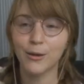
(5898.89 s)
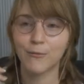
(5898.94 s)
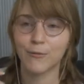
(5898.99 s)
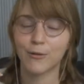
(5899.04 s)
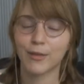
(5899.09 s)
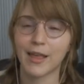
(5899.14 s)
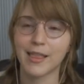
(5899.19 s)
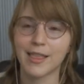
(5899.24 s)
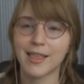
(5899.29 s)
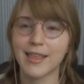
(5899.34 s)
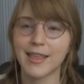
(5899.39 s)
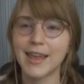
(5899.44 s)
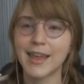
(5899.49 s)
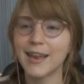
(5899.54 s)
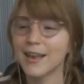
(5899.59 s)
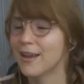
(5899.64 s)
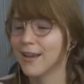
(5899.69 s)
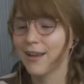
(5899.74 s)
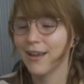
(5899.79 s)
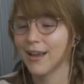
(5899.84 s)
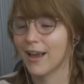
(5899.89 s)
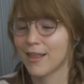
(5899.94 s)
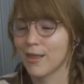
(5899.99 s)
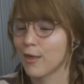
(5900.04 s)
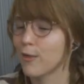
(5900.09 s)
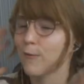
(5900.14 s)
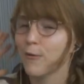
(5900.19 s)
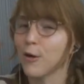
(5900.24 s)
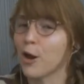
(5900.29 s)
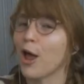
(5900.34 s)
for that scene, I
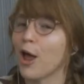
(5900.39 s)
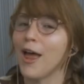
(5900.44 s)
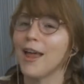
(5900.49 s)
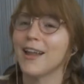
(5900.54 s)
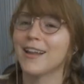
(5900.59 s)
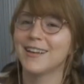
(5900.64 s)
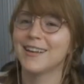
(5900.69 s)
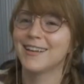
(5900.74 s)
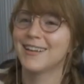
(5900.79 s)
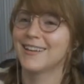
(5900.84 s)
just forgot.